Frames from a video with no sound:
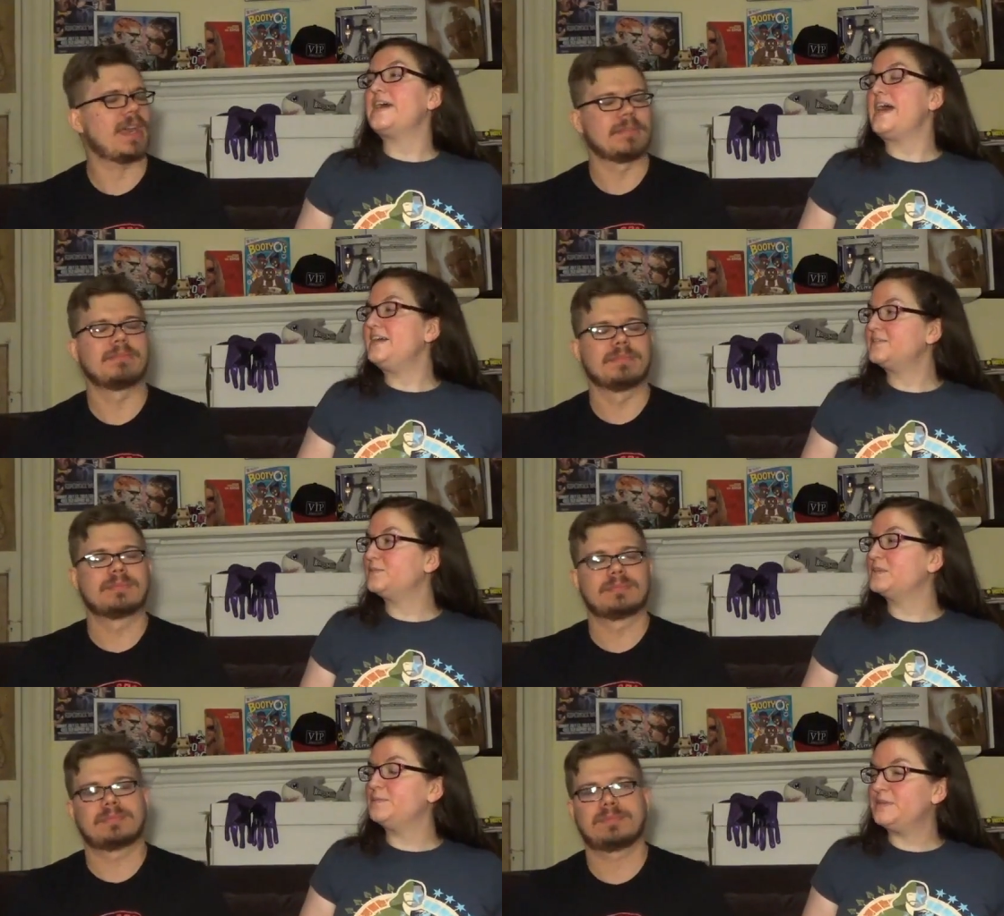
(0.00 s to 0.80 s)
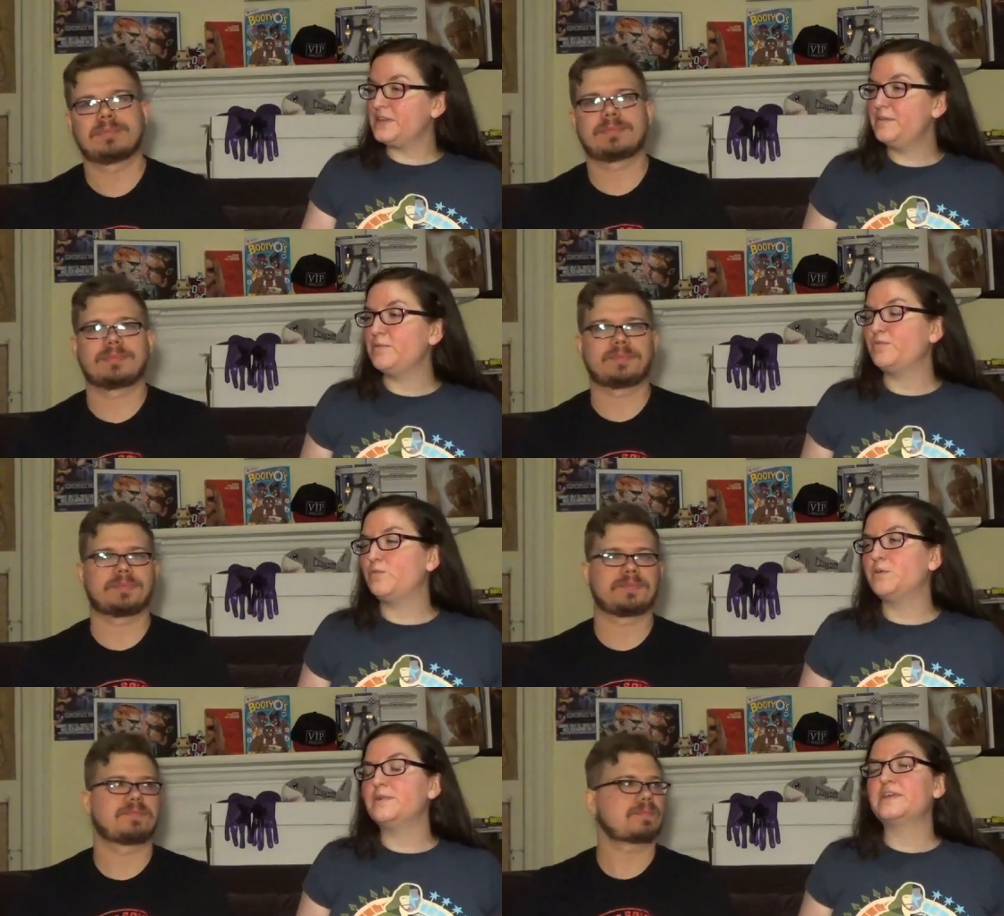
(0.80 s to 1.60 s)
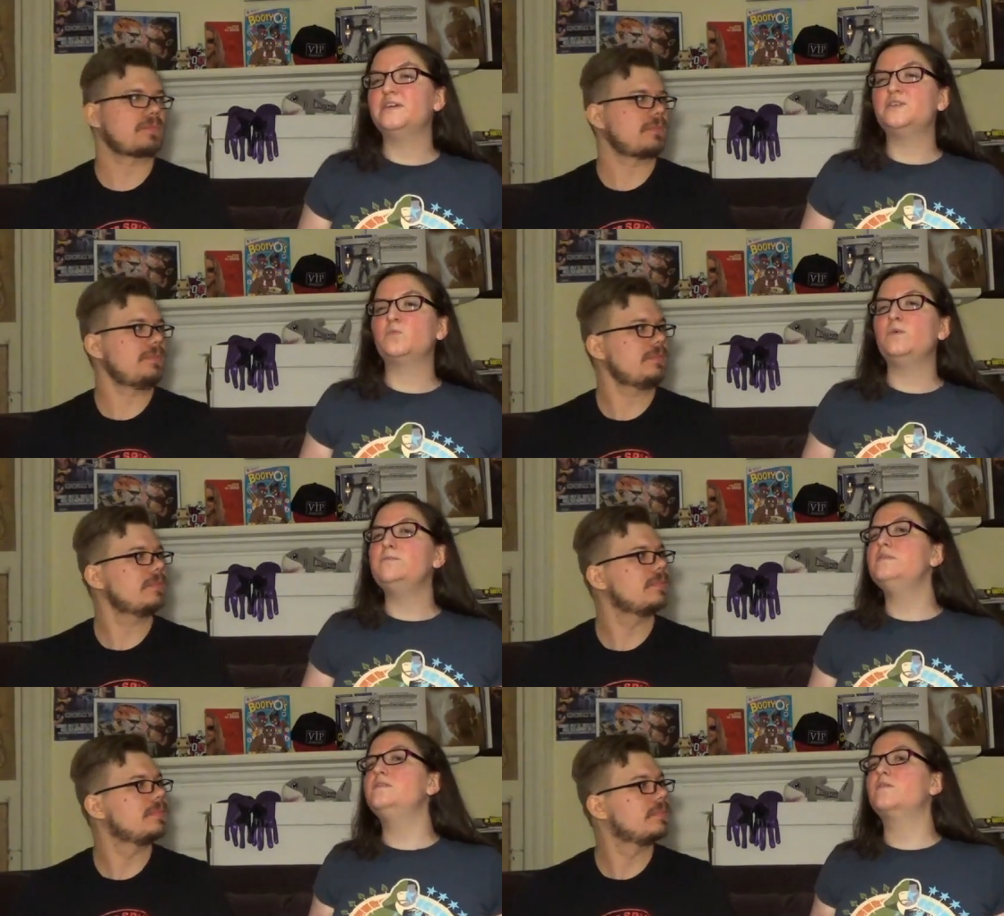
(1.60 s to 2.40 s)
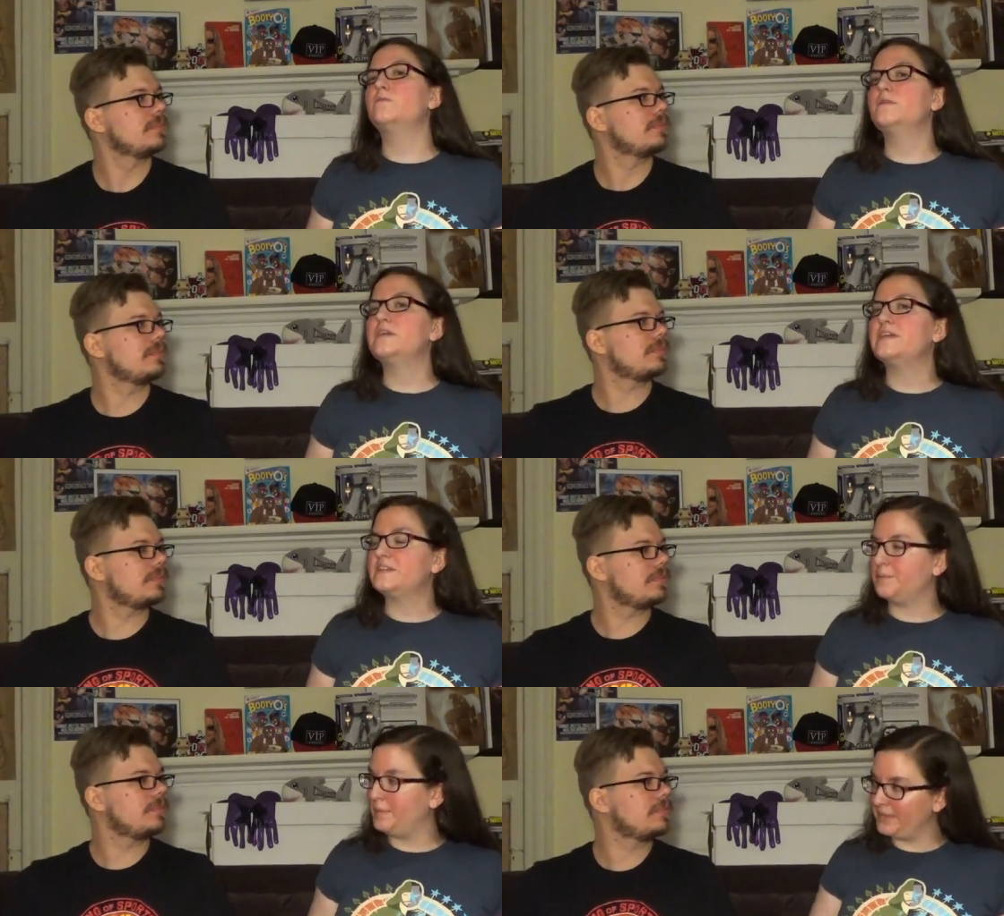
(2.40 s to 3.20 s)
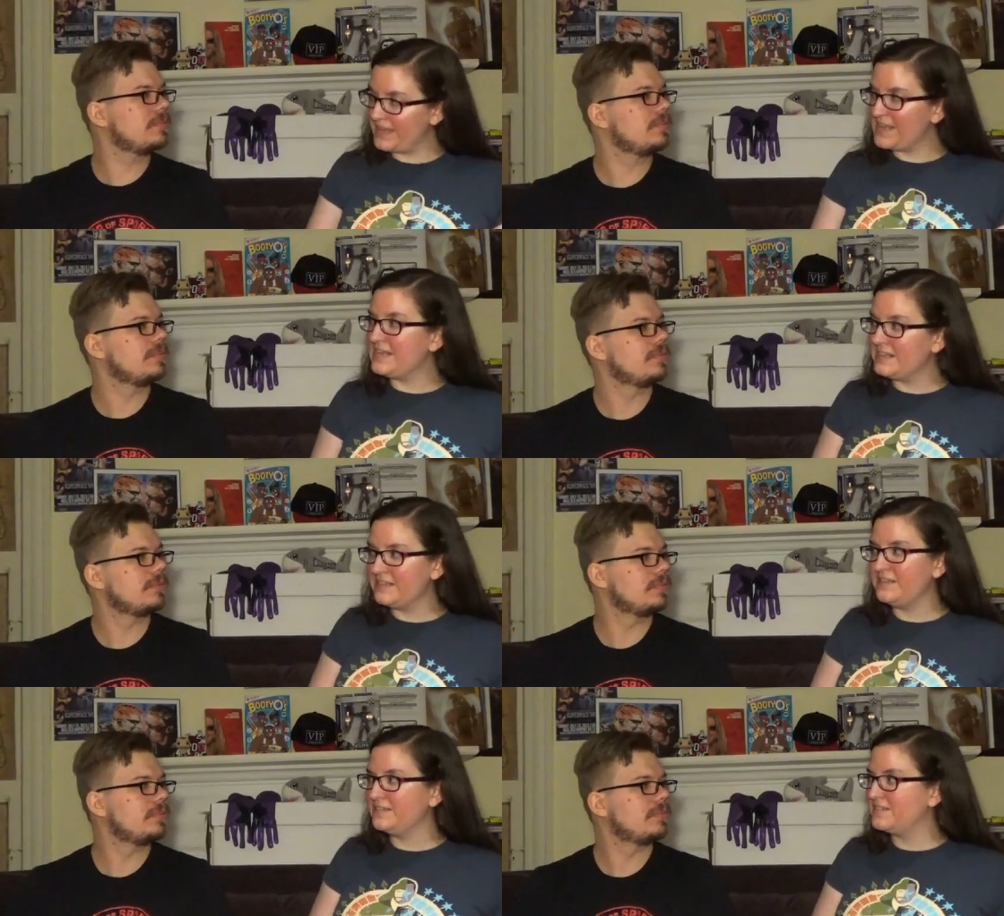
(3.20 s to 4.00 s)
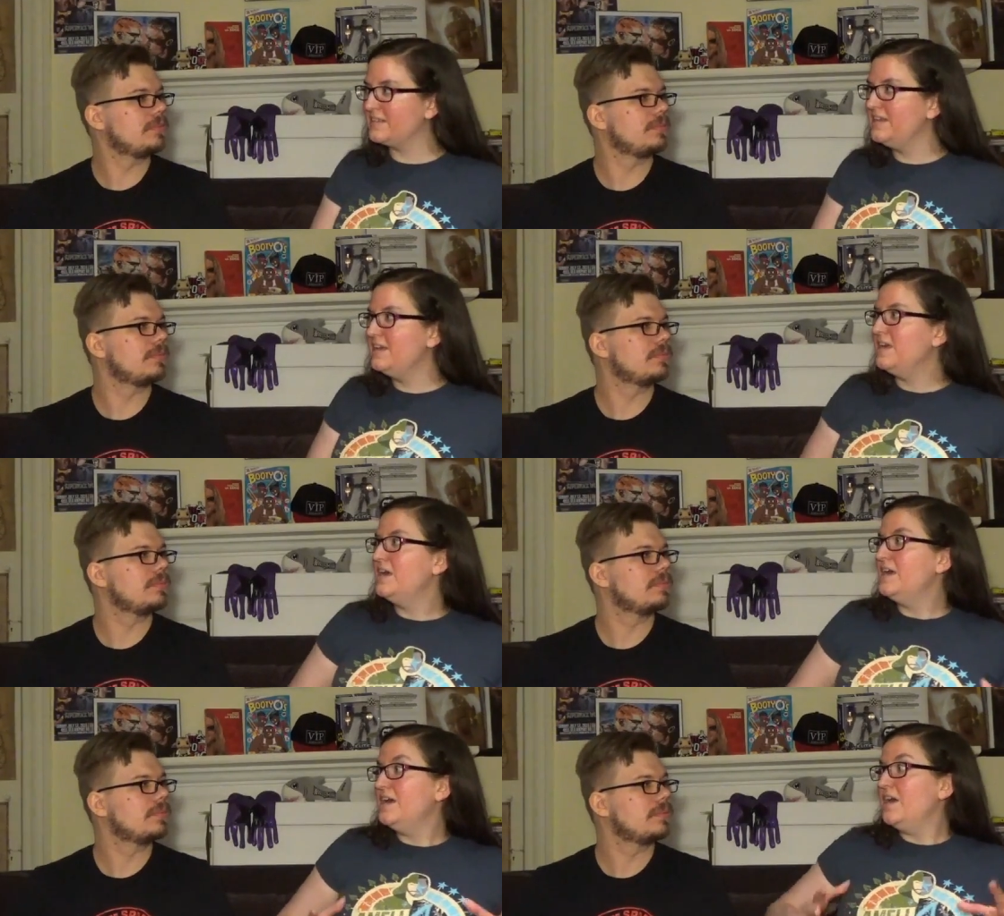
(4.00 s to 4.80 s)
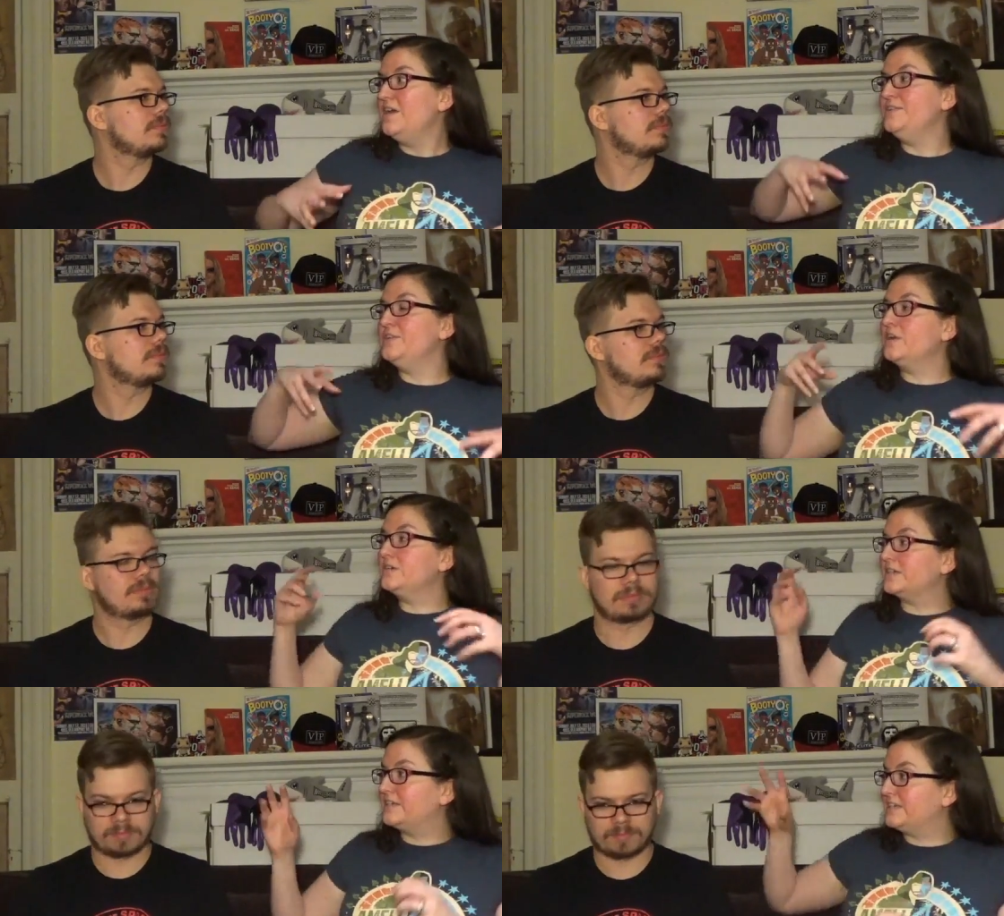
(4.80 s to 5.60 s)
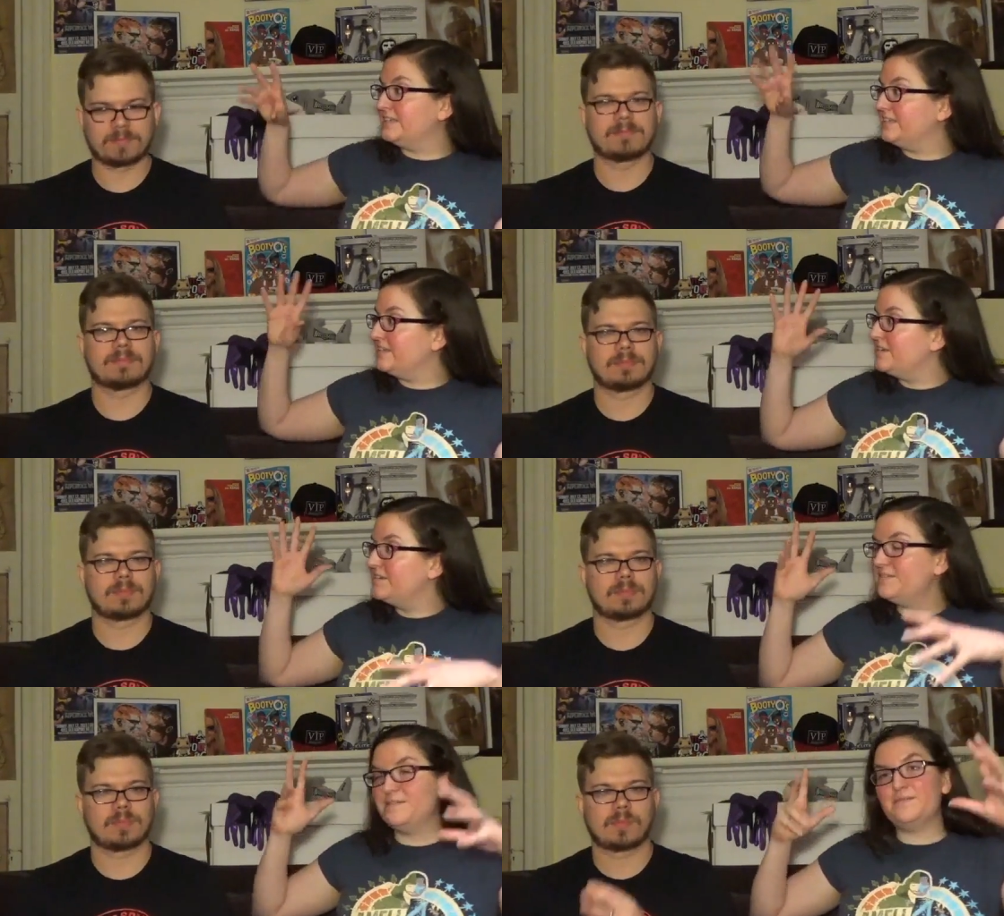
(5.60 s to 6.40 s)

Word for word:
Speaker 1: hasn't really been done before because women don't really get to play these dark and